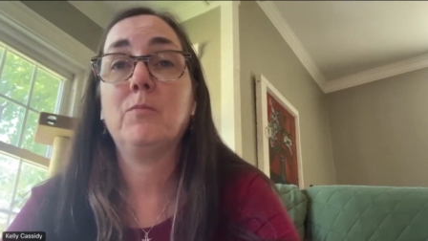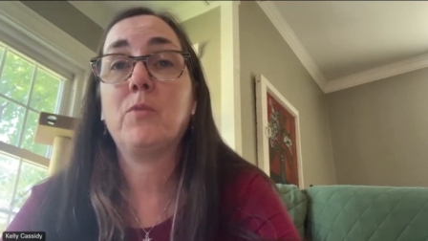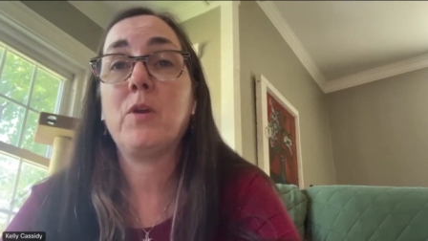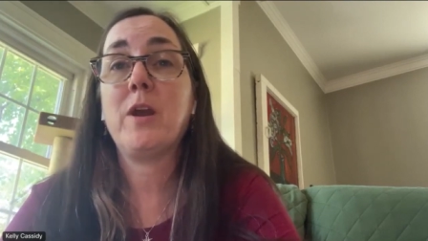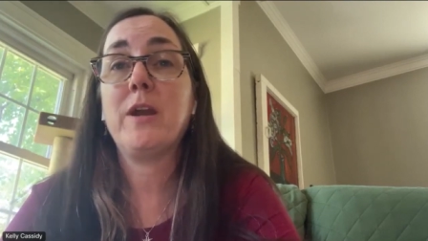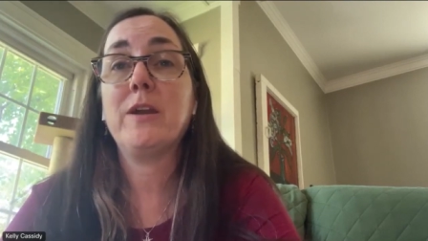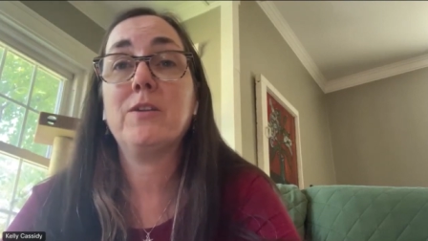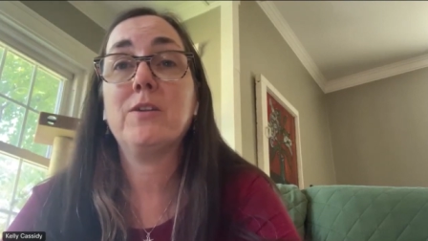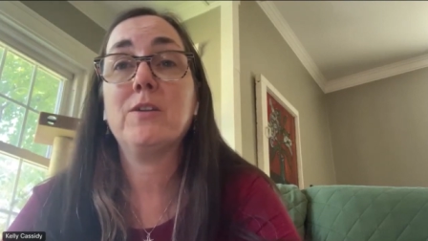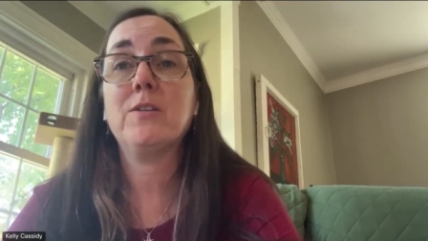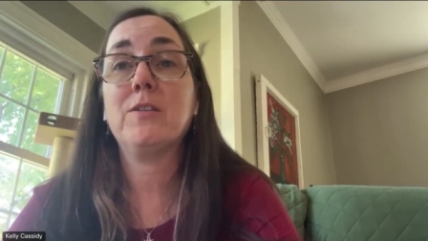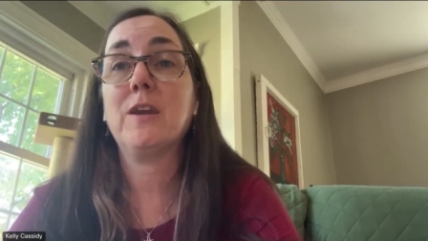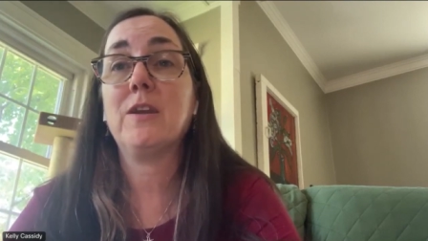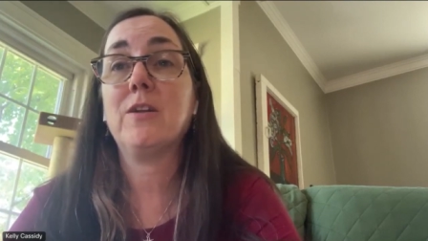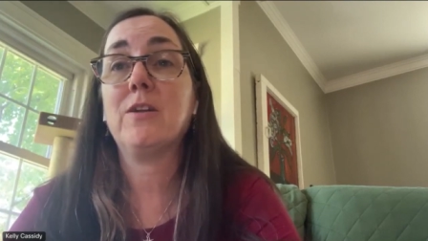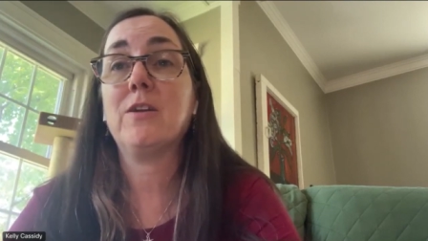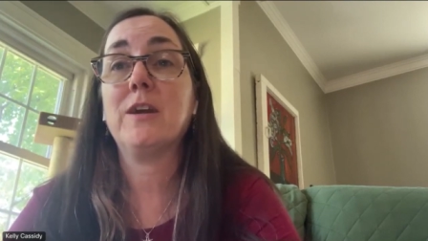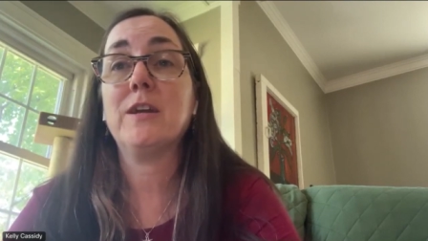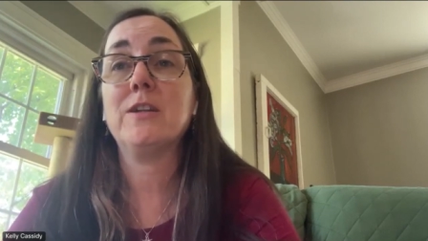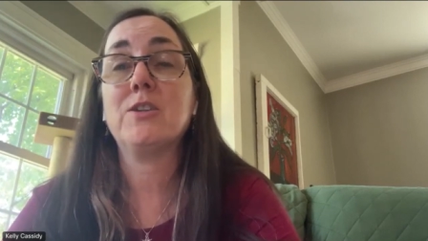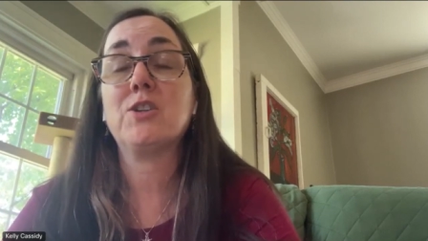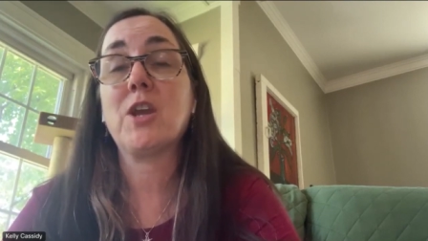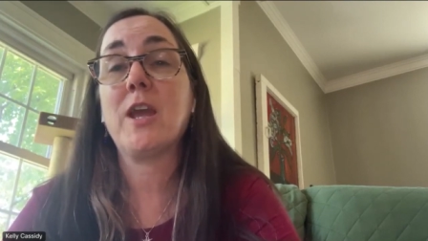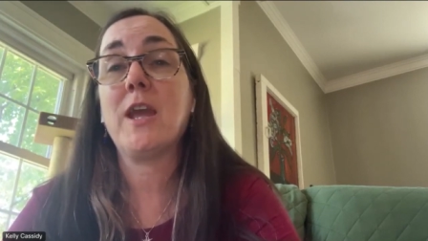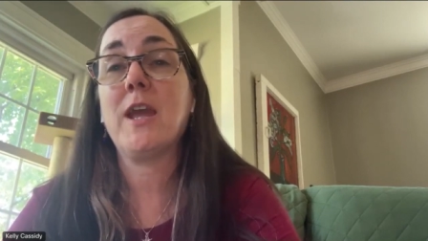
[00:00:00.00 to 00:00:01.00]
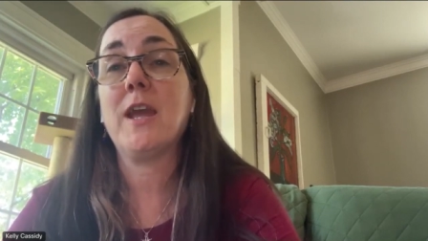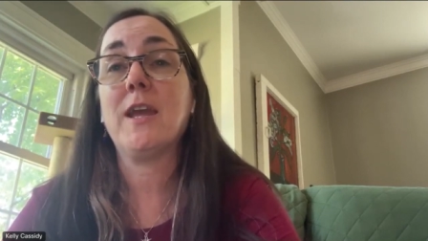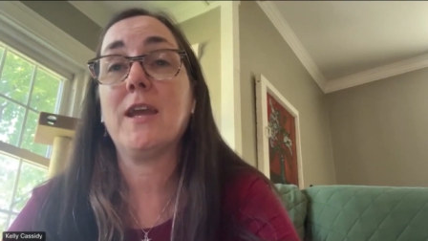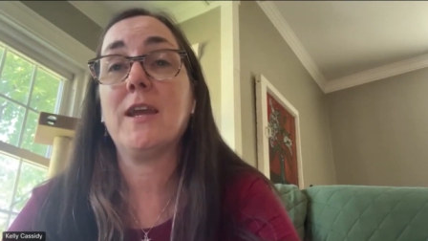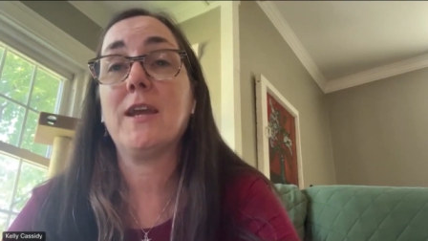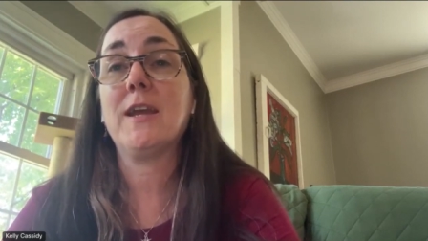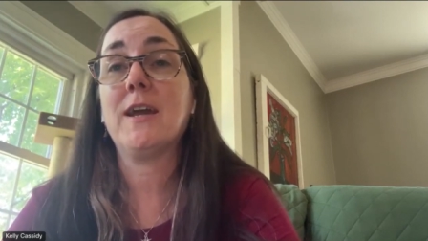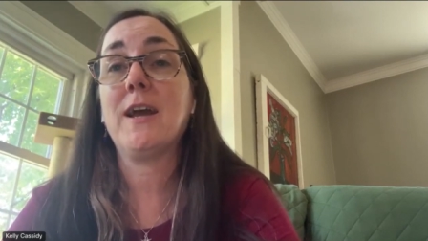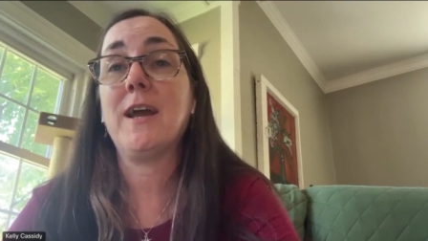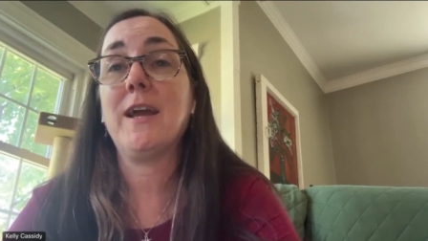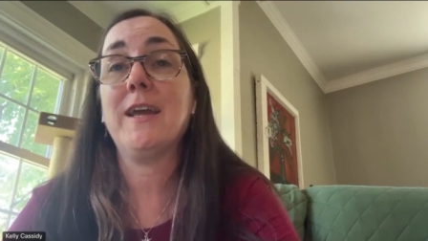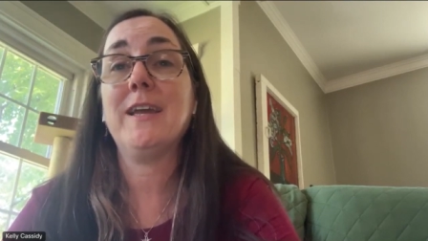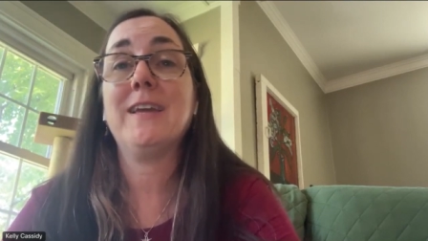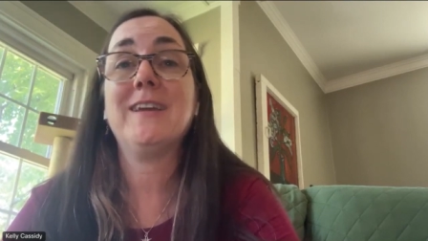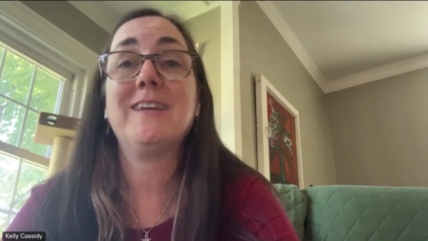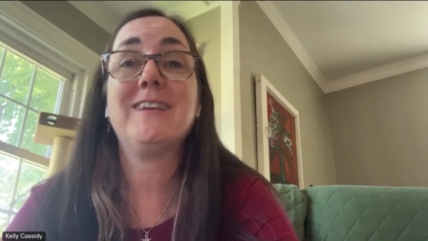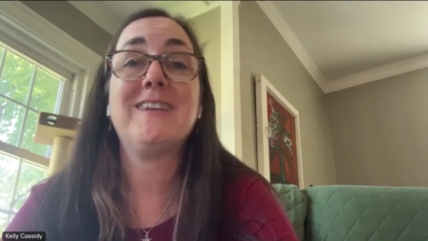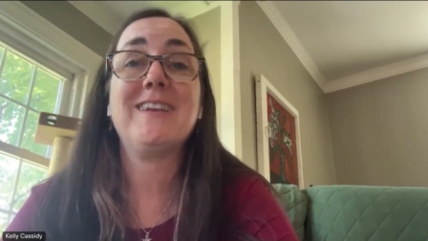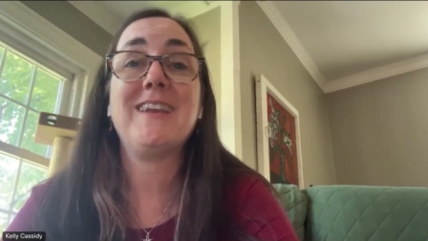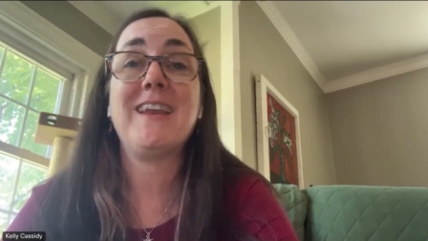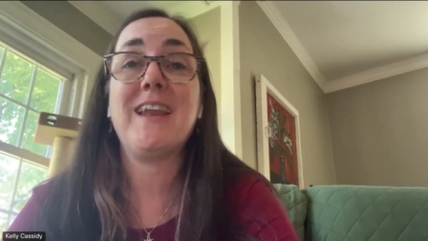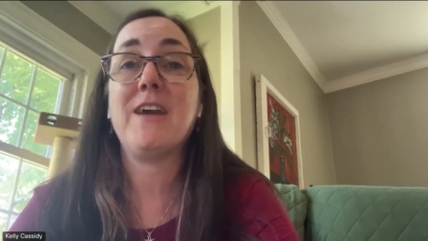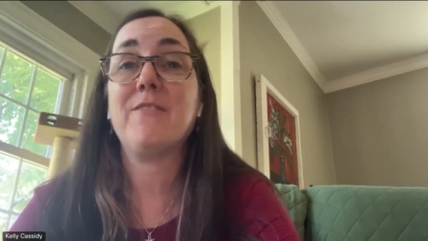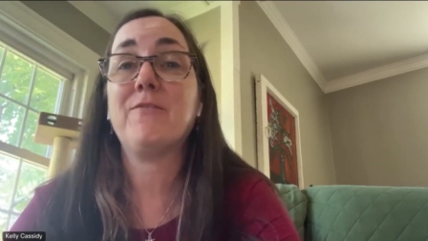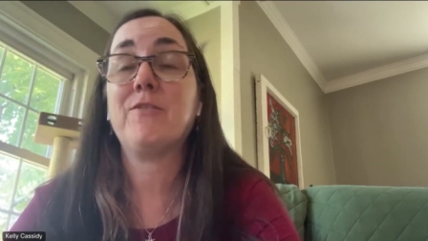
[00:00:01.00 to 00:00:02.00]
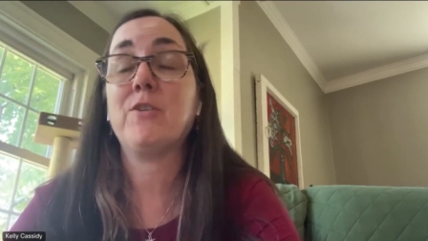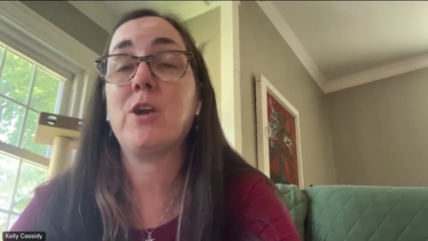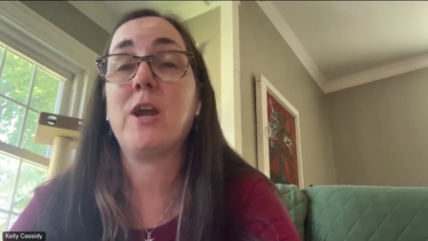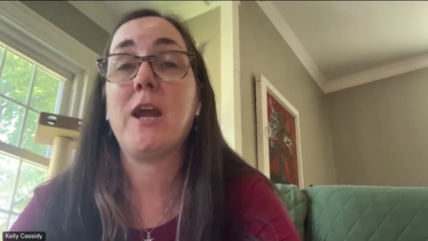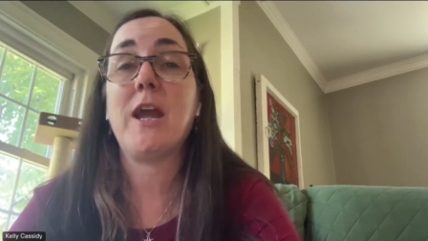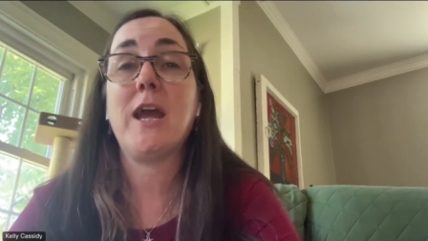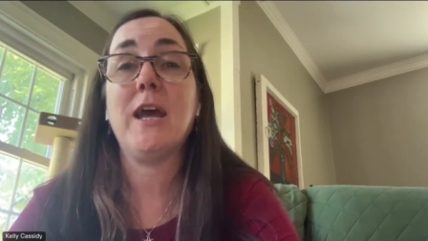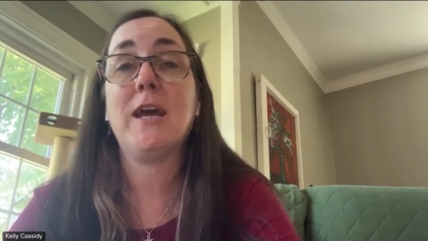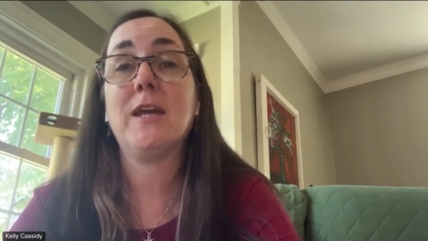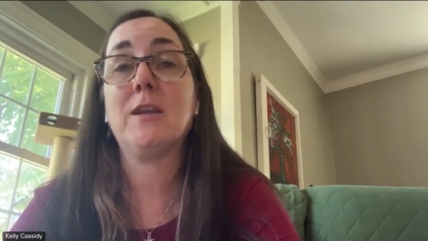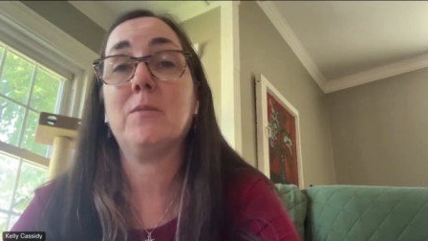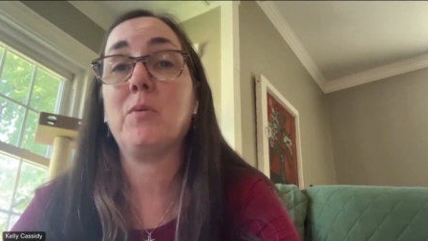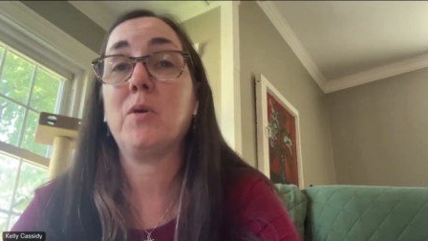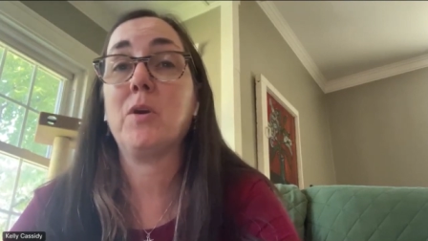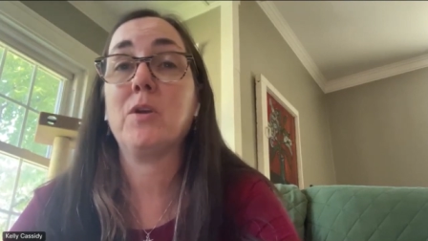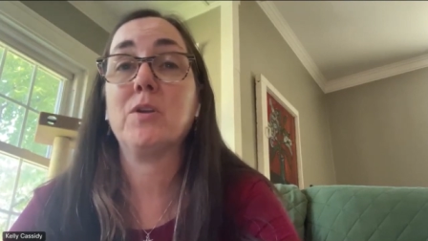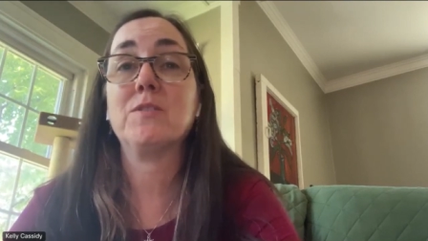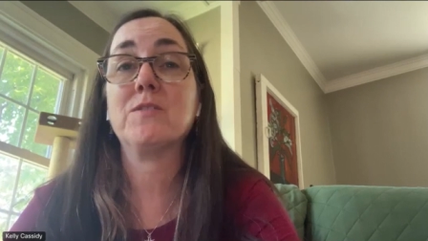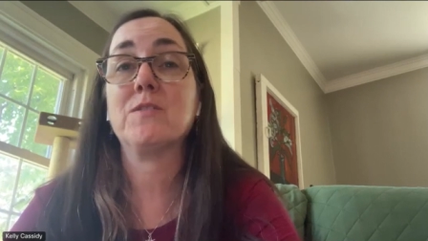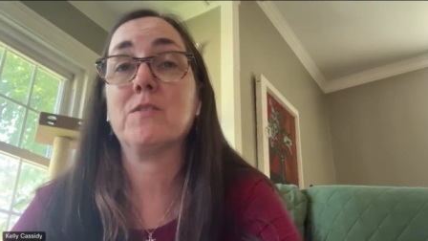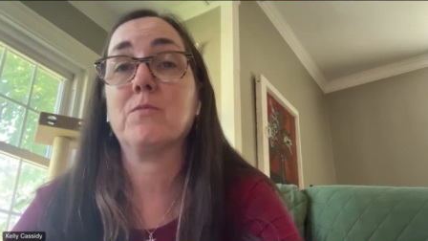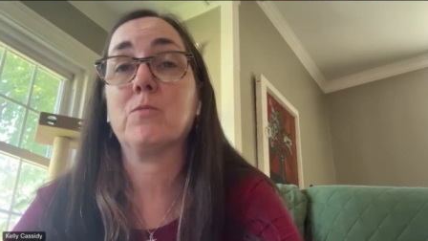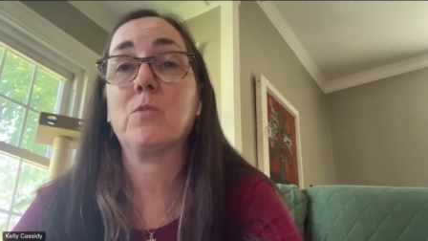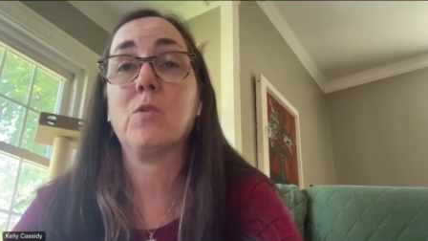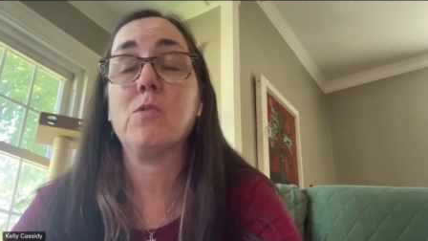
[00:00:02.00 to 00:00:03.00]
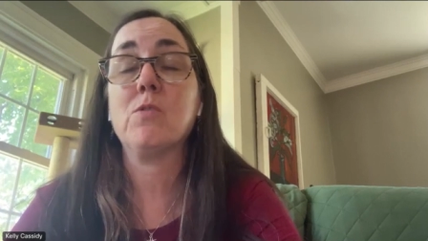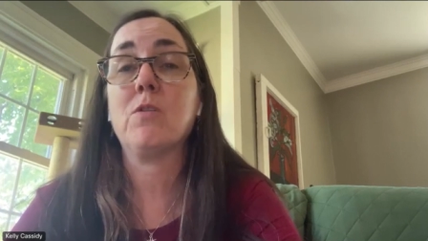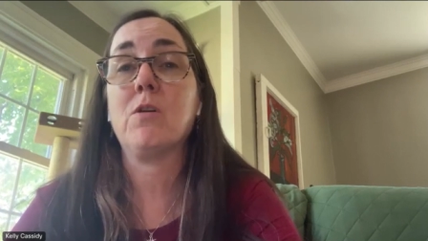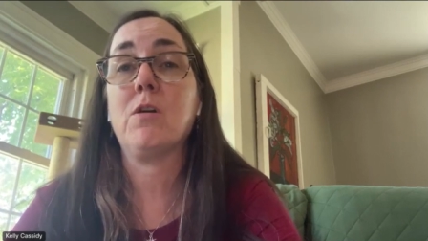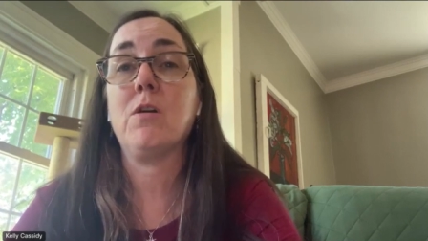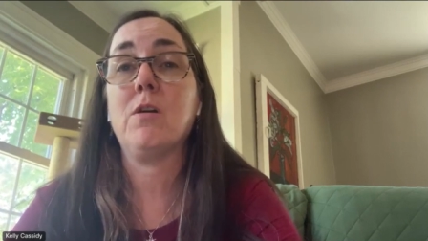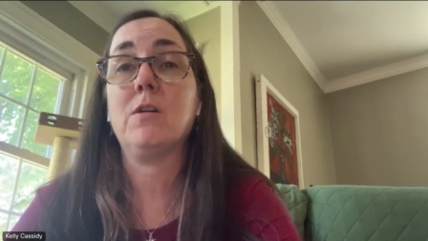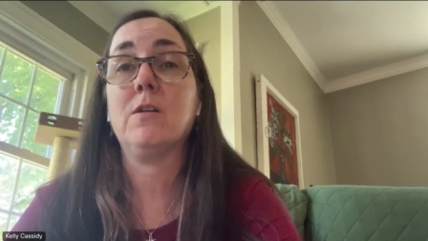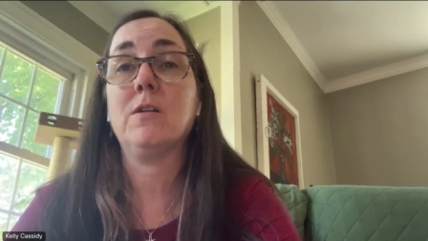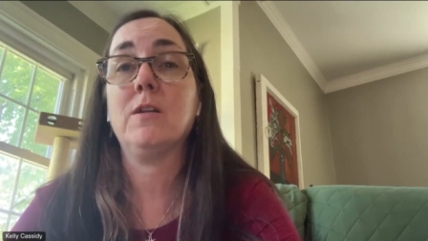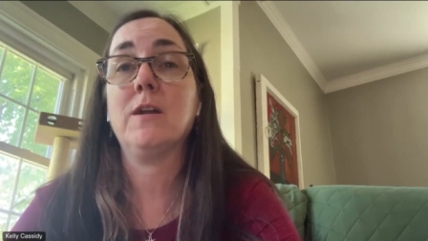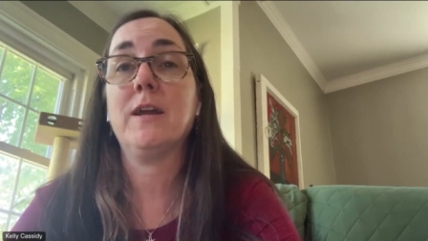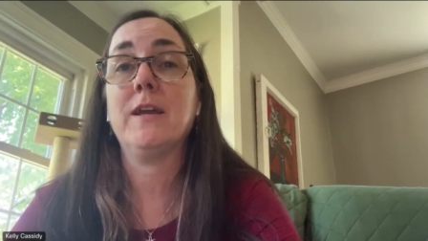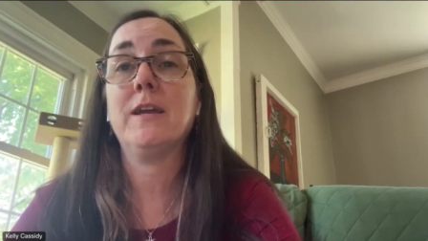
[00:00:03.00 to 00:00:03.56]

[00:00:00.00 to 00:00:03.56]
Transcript: Prior to the RHA, I had never had a partisan roll call.